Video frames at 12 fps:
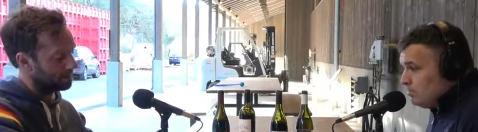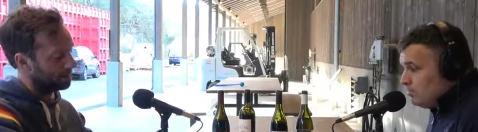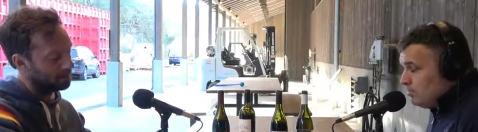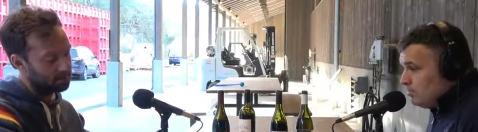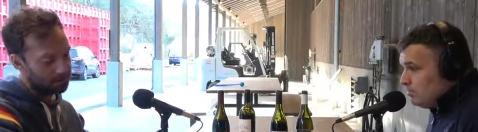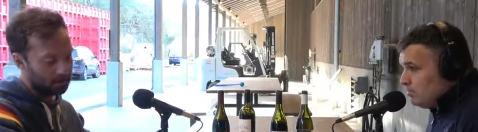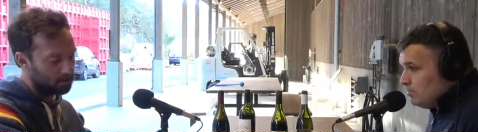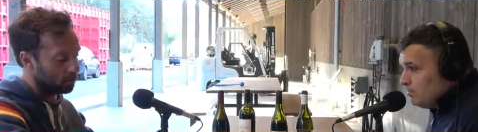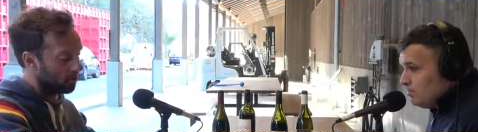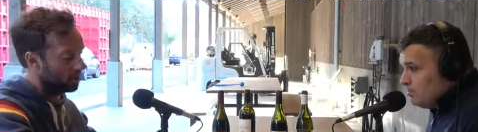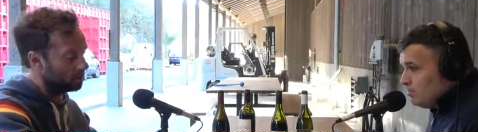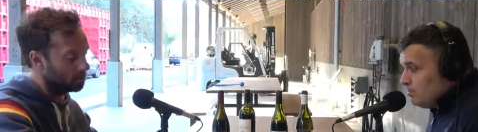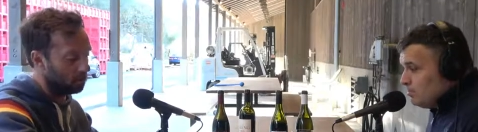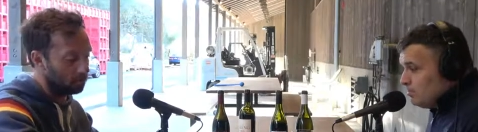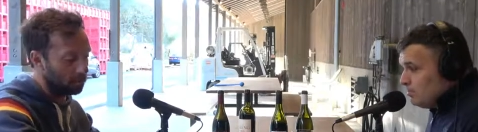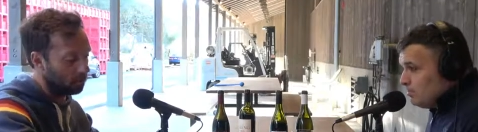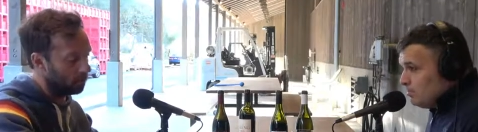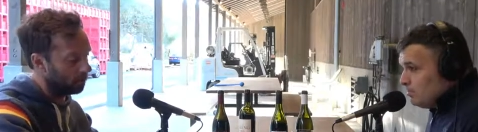Speaker 1: the sunshine is so
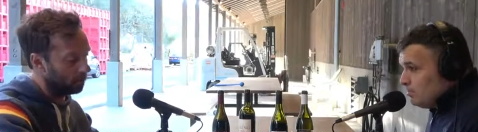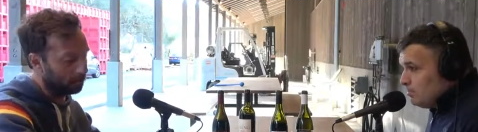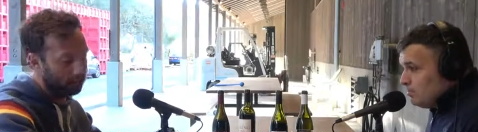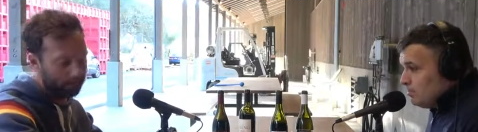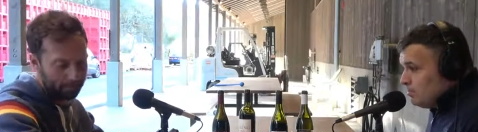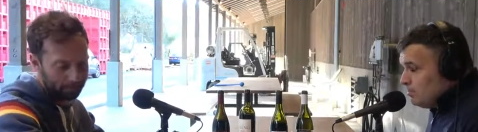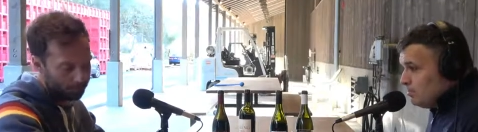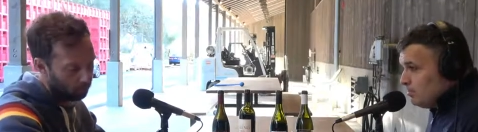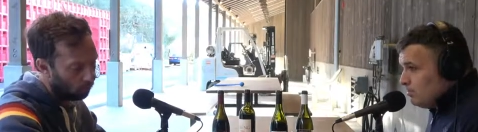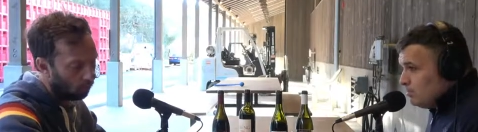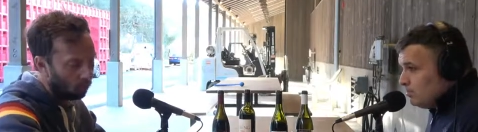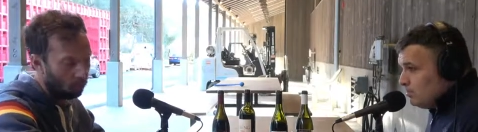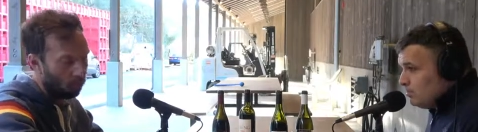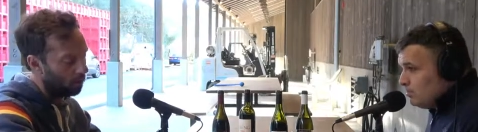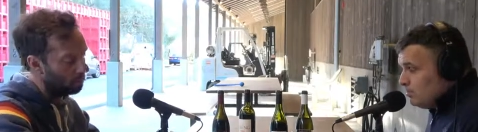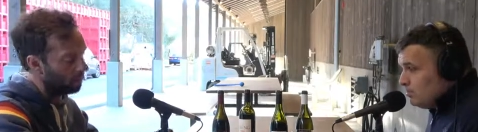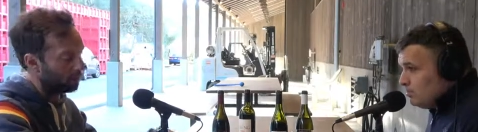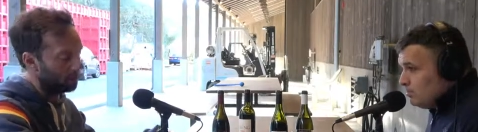pure and
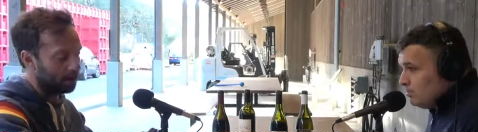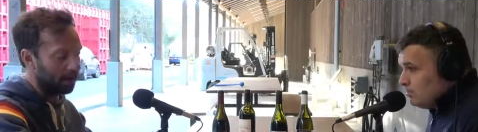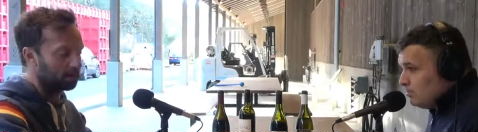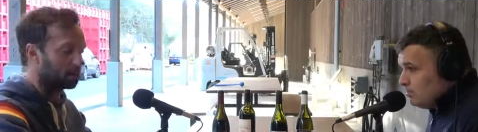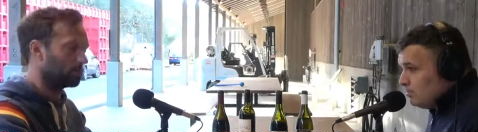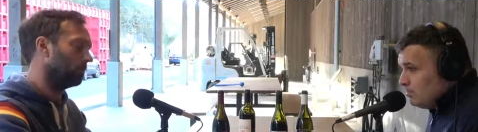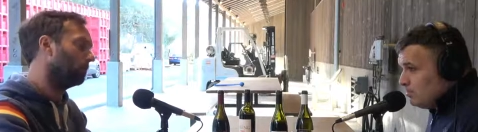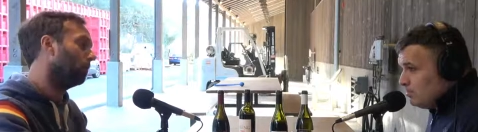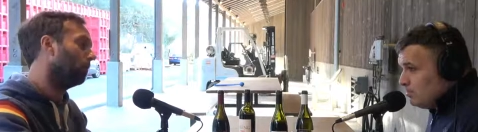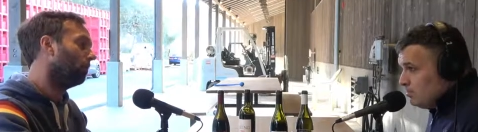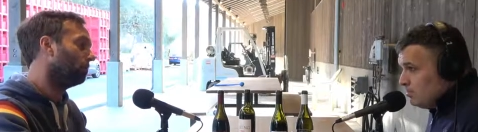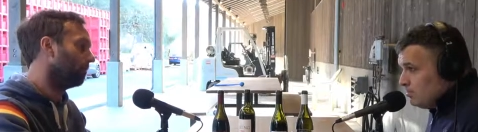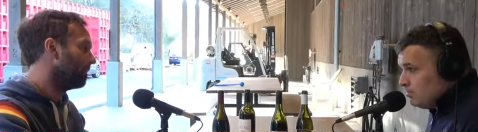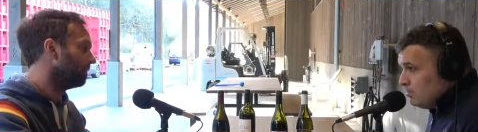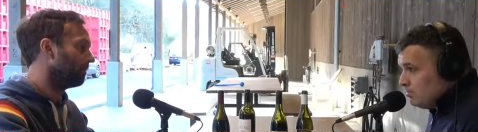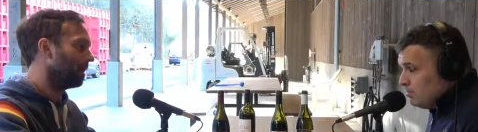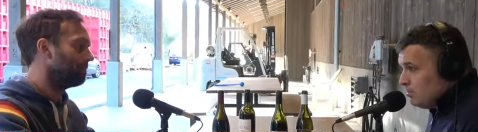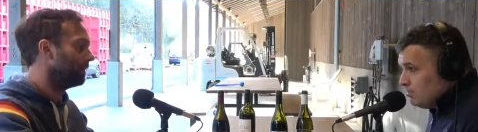warm, and the nights are so cold. We're able
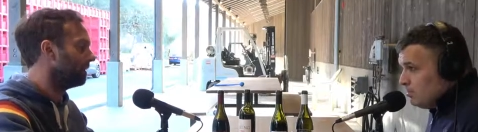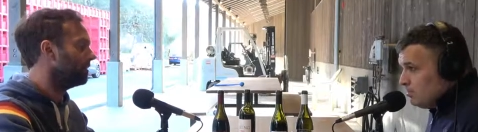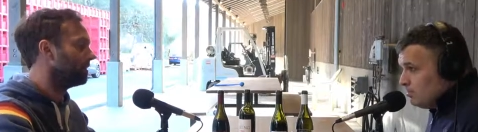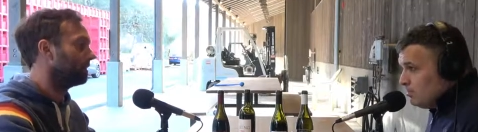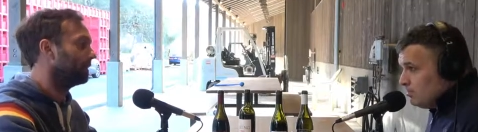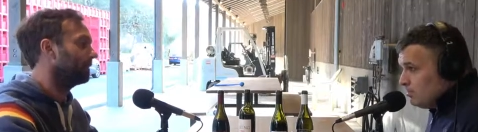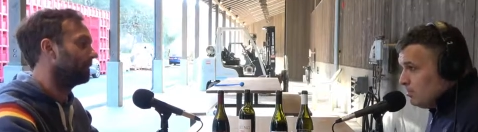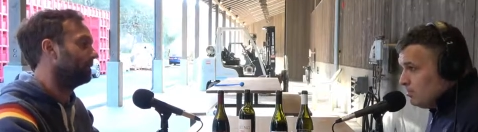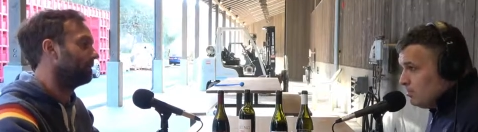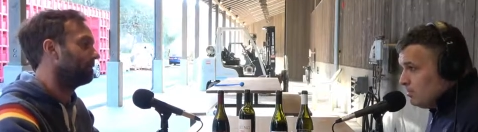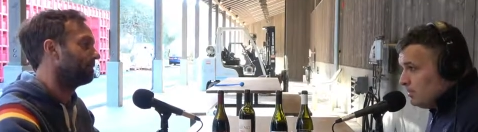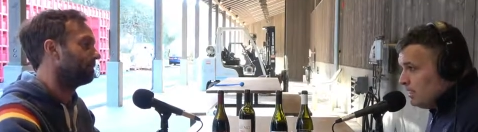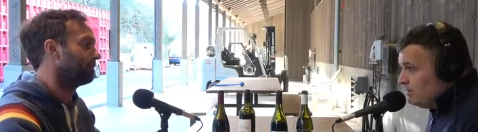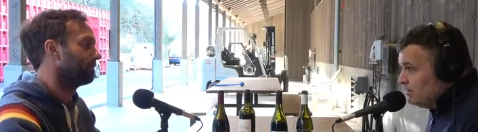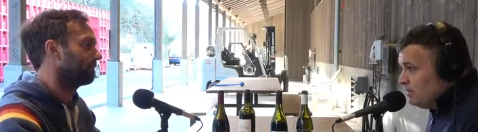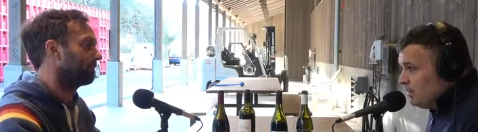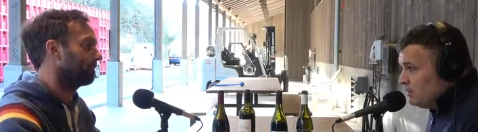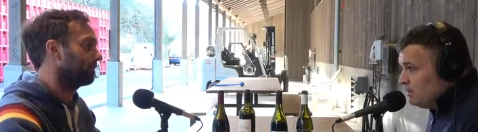to ripen everything.
Speaker 2: That's
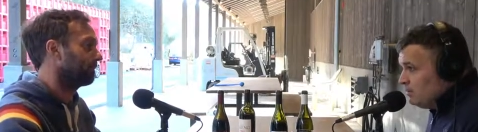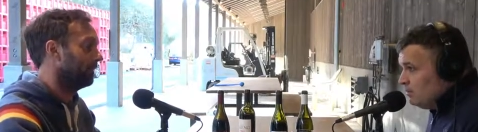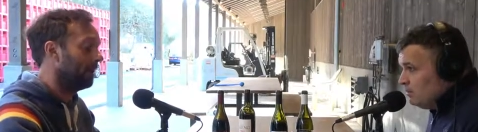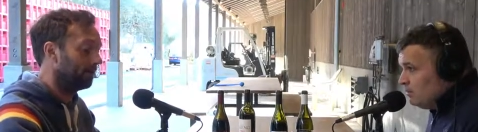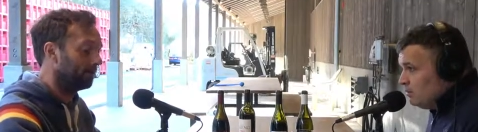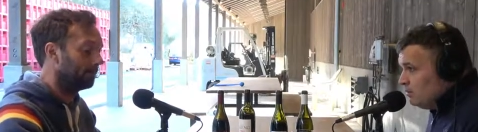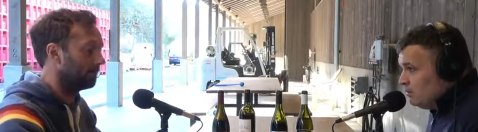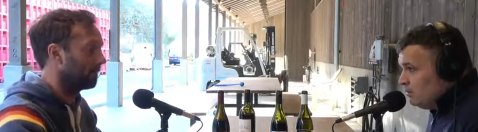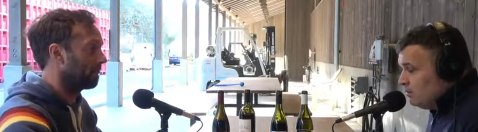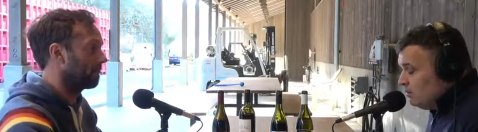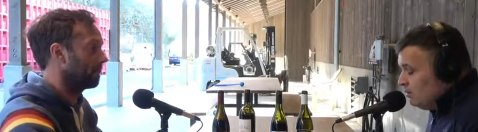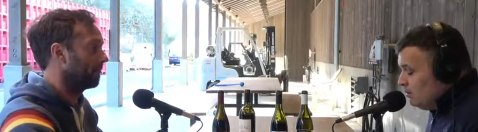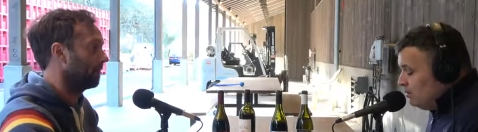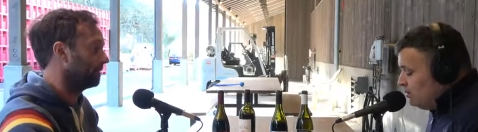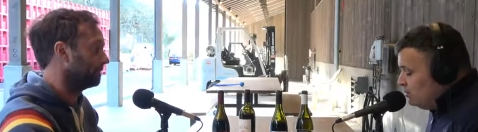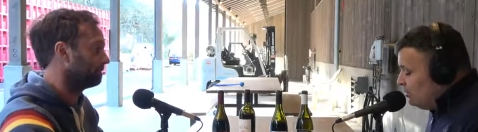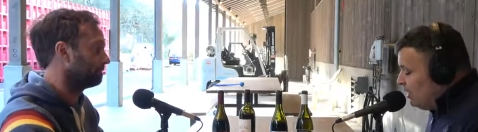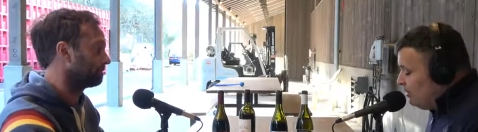amazing. Yeah.
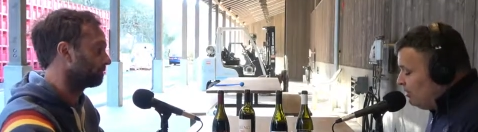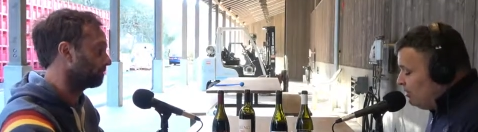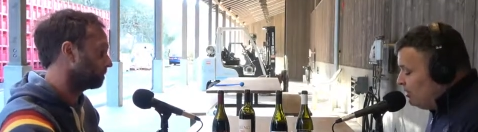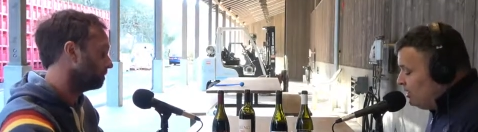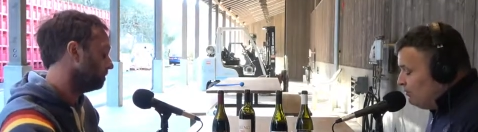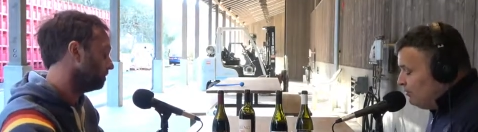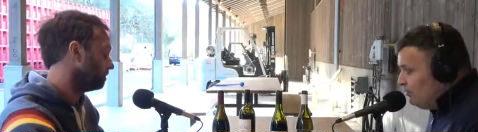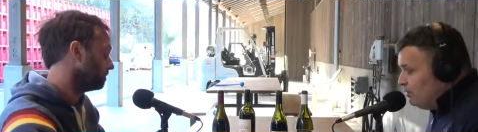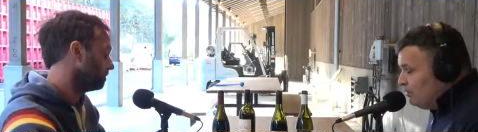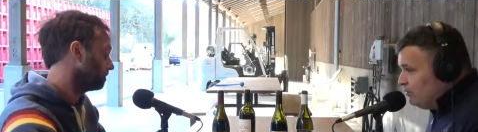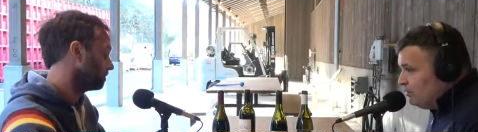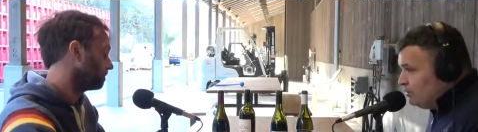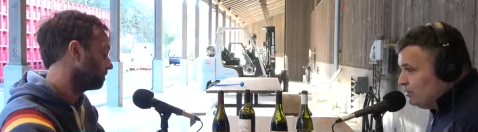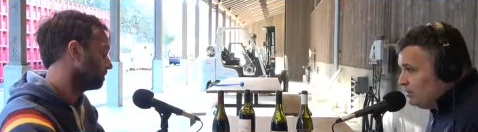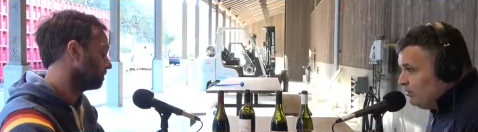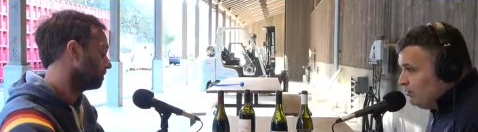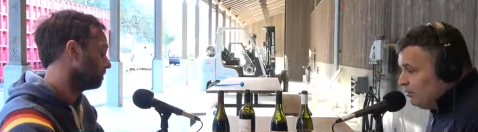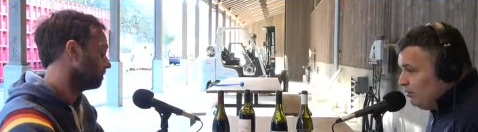So, how do you get from
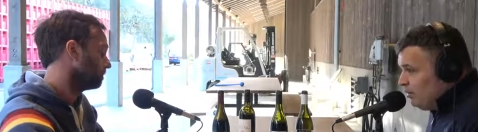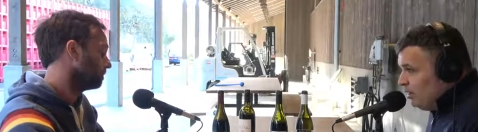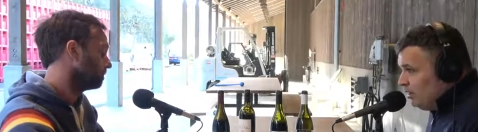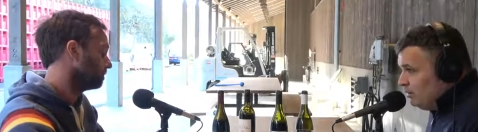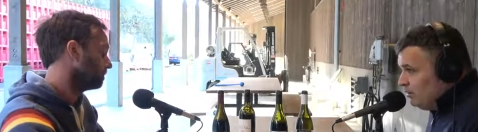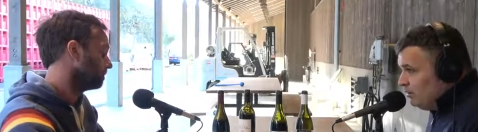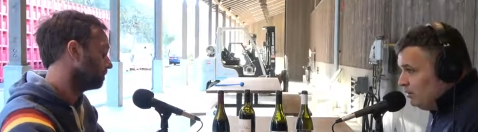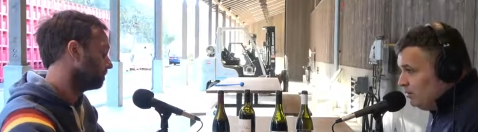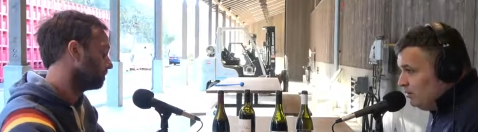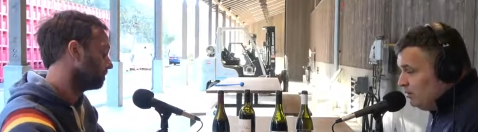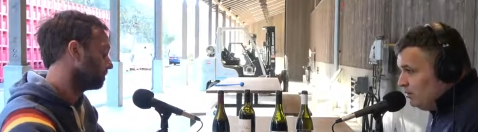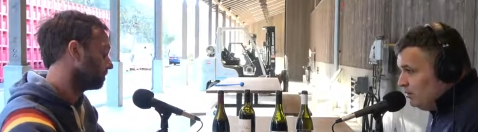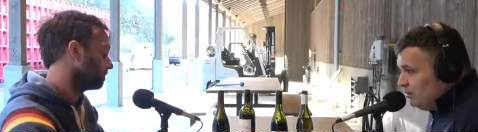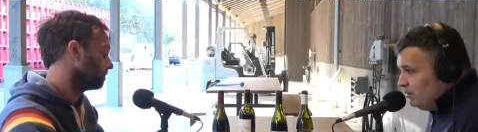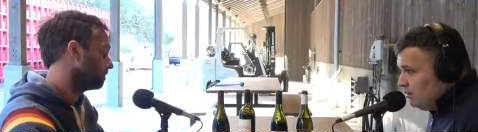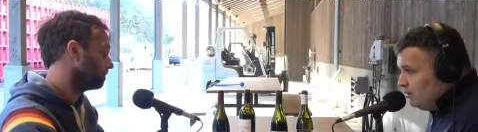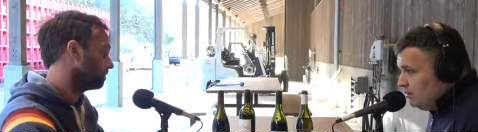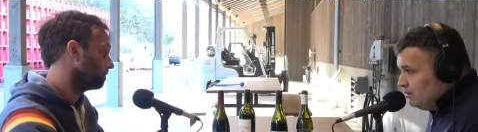University of Vermont
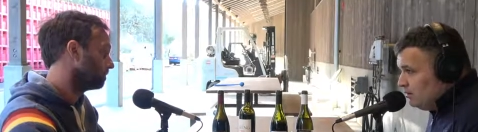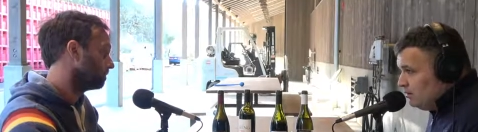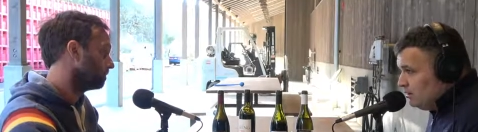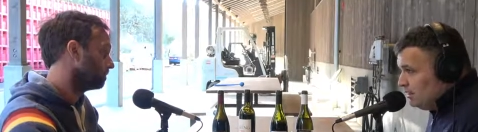to